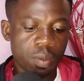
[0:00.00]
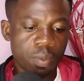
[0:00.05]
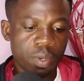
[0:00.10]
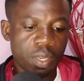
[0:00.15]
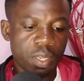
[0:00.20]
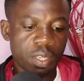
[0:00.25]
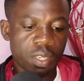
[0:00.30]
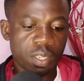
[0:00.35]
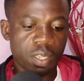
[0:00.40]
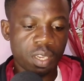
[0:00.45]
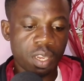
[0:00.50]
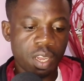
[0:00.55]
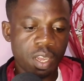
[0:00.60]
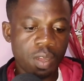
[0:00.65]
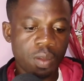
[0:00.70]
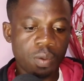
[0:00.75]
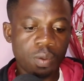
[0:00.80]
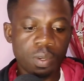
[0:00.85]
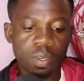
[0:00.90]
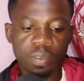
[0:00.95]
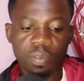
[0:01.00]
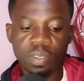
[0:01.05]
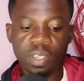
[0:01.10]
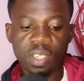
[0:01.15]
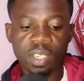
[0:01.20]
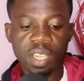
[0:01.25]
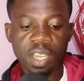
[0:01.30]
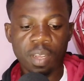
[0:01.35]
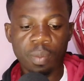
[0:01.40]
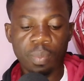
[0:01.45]
this is how the
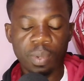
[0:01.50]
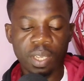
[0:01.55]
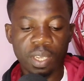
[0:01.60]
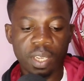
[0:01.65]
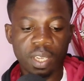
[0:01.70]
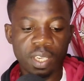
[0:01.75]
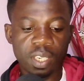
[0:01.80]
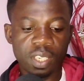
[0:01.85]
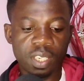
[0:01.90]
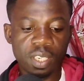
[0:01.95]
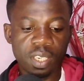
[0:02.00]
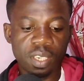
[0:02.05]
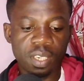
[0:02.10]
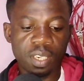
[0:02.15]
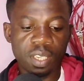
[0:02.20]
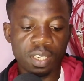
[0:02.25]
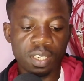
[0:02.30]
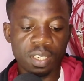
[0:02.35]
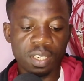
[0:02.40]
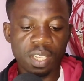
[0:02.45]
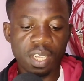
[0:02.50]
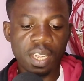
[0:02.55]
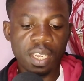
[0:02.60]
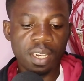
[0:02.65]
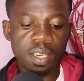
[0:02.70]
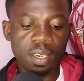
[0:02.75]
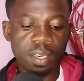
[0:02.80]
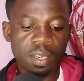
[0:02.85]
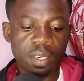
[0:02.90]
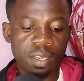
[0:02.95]
visa application is
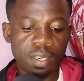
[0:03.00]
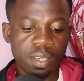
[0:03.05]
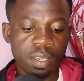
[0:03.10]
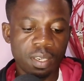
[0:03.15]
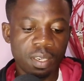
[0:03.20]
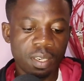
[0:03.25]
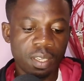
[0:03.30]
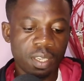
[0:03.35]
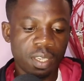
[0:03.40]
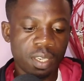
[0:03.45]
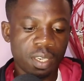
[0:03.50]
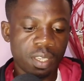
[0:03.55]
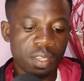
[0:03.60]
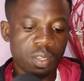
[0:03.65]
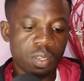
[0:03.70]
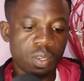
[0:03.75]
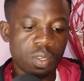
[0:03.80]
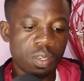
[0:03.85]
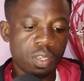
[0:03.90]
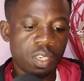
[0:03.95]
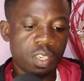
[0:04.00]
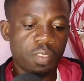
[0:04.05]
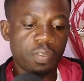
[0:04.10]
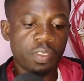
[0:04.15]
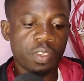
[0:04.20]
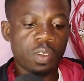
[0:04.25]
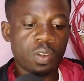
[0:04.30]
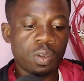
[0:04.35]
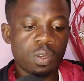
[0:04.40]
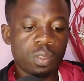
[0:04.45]
done. It is not
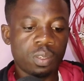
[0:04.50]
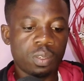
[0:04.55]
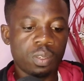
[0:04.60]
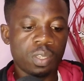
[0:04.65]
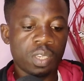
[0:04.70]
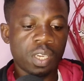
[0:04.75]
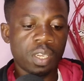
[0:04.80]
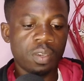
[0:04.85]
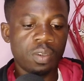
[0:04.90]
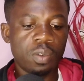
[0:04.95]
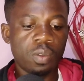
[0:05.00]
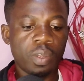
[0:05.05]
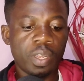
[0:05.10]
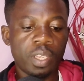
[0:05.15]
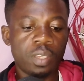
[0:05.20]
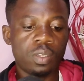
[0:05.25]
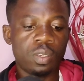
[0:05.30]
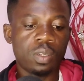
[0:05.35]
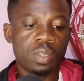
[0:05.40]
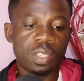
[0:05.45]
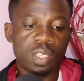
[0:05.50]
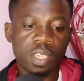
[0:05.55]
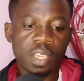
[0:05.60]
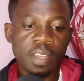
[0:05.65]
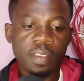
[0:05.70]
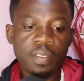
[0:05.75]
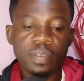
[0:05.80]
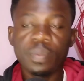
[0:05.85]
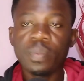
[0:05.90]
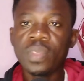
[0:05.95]
difficult. You can do it
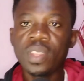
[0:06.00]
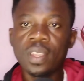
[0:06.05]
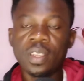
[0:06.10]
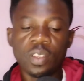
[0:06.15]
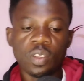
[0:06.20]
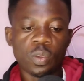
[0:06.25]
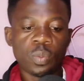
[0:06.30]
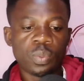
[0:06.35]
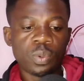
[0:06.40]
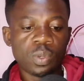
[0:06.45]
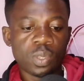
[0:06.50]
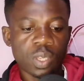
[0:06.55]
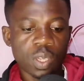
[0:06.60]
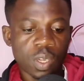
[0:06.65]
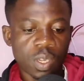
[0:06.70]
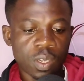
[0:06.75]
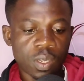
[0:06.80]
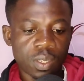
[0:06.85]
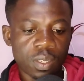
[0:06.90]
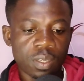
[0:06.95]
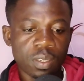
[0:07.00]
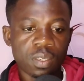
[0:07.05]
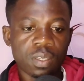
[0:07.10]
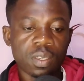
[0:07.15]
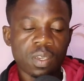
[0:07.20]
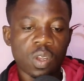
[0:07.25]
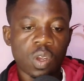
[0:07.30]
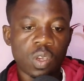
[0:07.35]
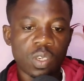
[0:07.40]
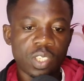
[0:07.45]
yourself. You put on
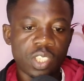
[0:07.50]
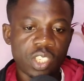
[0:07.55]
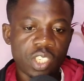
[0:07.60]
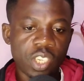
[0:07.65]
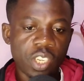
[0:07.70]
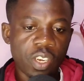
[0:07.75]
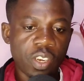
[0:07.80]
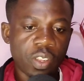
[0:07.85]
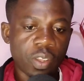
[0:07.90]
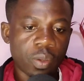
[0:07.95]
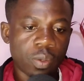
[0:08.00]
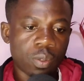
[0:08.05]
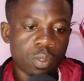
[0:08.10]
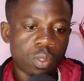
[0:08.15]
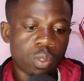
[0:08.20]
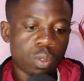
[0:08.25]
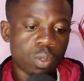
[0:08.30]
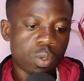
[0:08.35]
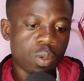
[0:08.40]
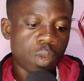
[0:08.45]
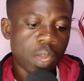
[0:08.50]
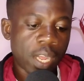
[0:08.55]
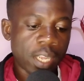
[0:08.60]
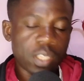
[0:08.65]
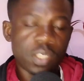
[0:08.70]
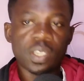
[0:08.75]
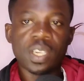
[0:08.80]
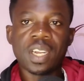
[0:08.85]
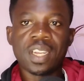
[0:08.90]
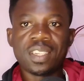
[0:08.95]
continue. So as
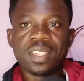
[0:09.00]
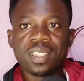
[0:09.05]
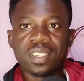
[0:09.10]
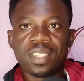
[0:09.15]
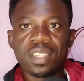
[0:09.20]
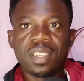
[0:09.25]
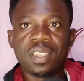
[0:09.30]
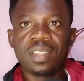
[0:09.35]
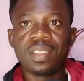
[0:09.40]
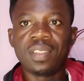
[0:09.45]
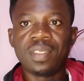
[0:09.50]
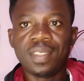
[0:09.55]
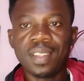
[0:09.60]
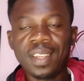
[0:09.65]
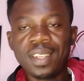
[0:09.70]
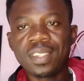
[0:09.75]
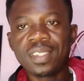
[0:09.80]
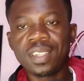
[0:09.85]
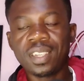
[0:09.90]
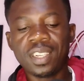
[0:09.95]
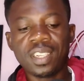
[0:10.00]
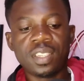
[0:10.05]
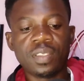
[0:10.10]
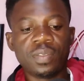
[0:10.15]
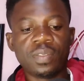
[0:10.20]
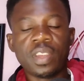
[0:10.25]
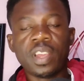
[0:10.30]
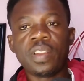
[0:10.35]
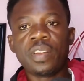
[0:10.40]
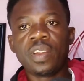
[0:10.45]
you can see, this is
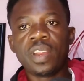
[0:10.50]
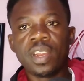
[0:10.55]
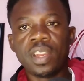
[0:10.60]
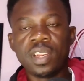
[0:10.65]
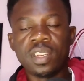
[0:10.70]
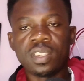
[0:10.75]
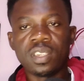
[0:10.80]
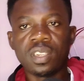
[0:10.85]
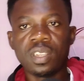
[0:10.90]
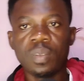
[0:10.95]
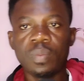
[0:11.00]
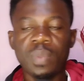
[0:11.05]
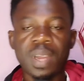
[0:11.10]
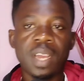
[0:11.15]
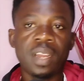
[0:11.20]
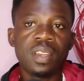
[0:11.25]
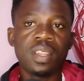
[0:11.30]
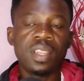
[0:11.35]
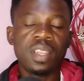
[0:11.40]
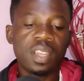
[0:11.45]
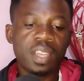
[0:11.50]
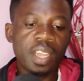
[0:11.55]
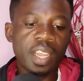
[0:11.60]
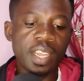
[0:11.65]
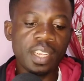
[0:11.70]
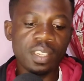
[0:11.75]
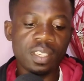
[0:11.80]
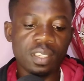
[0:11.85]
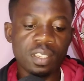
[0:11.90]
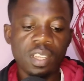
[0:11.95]
very easy. But in
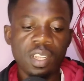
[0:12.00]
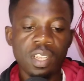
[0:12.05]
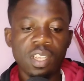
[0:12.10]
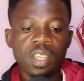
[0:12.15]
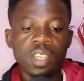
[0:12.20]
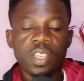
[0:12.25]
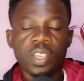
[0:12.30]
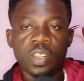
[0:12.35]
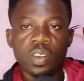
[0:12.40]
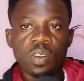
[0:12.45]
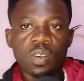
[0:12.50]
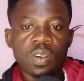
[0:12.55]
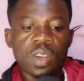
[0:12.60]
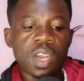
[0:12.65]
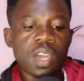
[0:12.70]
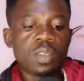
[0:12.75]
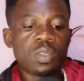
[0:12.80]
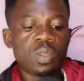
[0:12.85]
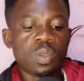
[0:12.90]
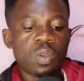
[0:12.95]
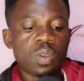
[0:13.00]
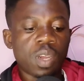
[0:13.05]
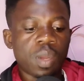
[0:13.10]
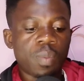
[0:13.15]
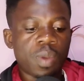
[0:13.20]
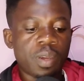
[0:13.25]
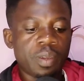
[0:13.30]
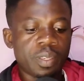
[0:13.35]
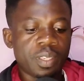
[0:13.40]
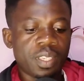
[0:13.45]
case you don't know how to go
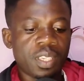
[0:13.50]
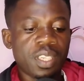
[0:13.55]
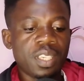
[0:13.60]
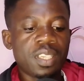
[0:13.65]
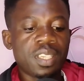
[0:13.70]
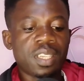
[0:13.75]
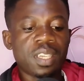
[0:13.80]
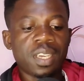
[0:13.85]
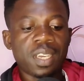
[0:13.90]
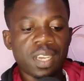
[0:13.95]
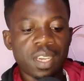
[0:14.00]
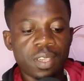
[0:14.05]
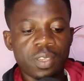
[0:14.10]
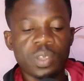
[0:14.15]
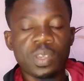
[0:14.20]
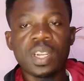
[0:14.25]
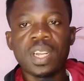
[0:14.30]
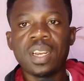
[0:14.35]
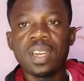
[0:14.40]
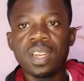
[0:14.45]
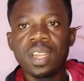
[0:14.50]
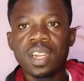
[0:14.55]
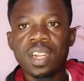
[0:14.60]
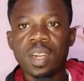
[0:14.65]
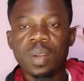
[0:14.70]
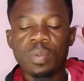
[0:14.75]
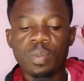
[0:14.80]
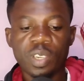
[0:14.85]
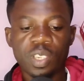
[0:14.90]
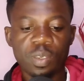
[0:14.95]
about it, you can link
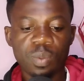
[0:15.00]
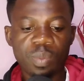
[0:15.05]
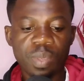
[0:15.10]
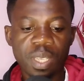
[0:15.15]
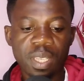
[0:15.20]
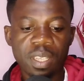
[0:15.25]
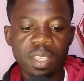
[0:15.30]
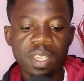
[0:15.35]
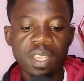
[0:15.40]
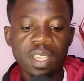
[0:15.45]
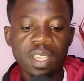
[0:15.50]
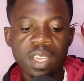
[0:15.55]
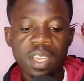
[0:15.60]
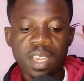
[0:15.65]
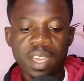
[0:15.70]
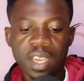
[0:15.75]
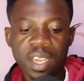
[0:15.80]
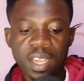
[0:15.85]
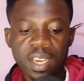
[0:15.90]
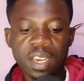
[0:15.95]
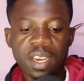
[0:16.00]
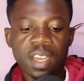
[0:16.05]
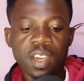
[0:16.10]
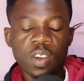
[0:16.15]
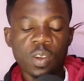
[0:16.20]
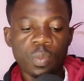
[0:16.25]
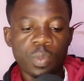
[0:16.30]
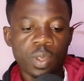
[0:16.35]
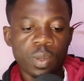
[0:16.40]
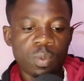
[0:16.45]
up with me and
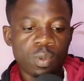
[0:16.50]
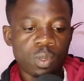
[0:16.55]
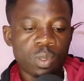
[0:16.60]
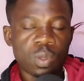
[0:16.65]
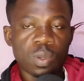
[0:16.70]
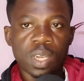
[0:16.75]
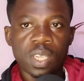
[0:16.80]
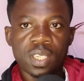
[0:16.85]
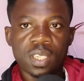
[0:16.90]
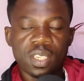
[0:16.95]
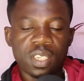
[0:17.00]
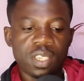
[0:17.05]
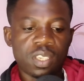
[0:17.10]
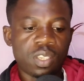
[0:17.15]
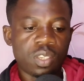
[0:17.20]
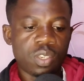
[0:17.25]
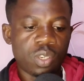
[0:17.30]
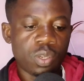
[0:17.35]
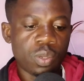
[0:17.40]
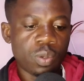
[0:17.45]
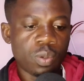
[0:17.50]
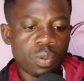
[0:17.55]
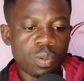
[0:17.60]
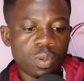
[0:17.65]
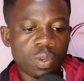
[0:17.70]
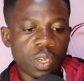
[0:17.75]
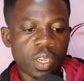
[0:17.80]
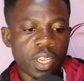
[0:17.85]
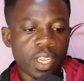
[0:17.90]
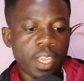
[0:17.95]
I'll be able to assist you.
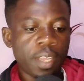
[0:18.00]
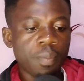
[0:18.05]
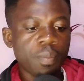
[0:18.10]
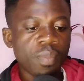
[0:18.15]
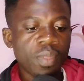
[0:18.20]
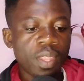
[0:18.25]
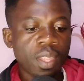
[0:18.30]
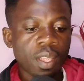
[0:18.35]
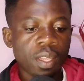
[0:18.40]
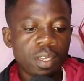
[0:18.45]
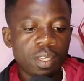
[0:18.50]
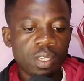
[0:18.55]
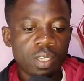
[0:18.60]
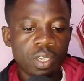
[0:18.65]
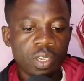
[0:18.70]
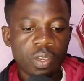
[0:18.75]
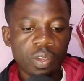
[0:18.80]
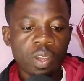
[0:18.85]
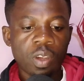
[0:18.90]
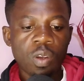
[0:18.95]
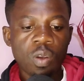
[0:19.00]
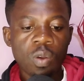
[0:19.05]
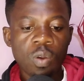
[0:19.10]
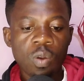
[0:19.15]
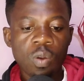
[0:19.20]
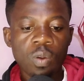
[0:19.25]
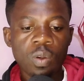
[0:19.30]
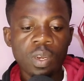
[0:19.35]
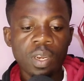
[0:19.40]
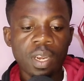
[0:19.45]
Okay, your
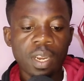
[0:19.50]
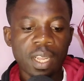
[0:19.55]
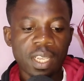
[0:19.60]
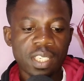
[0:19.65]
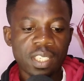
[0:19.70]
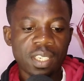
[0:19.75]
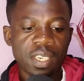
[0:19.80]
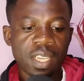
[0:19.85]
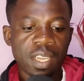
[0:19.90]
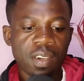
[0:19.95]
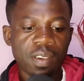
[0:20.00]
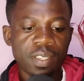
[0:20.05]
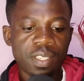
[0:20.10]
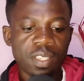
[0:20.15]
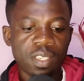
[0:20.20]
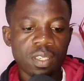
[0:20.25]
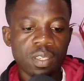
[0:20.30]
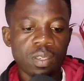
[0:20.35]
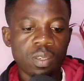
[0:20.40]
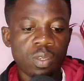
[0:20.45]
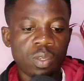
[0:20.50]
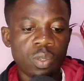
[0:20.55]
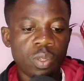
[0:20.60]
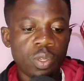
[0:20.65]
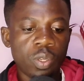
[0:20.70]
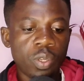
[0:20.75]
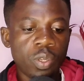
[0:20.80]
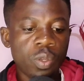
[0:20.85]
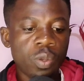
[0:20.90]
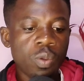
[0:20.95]
own nationality. Do
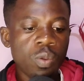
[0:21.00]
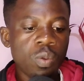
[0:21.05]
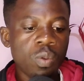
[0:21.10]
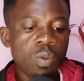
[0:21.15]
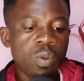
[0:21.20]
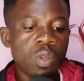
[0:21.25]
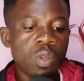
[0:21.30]
you